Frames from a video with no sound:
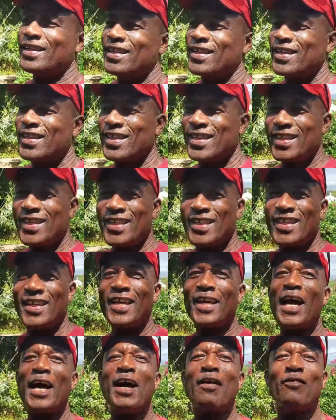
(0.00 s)
Well,
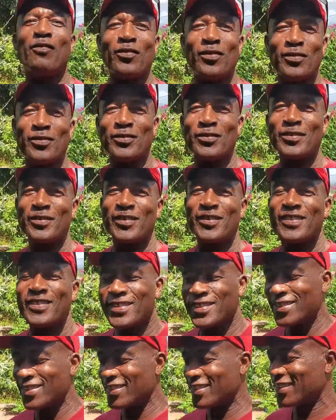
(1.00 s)
one of his customers have
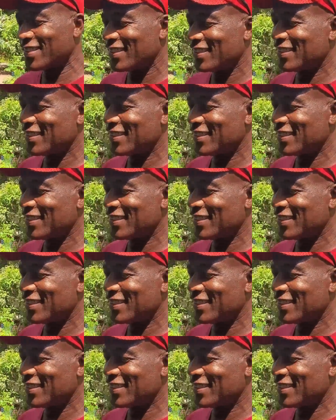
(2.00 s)
a story.